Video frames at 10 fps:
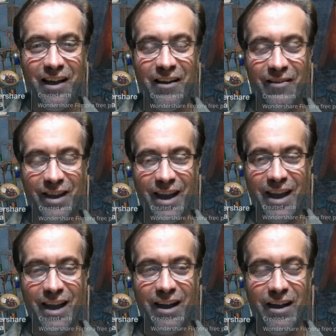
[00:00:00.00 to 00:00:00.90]

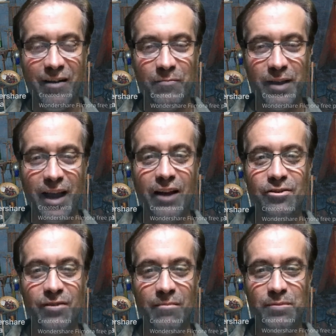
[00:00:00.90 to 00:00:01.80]
Okay,
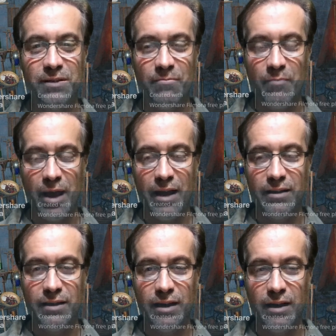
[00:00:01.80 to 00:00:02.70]
cantrips meant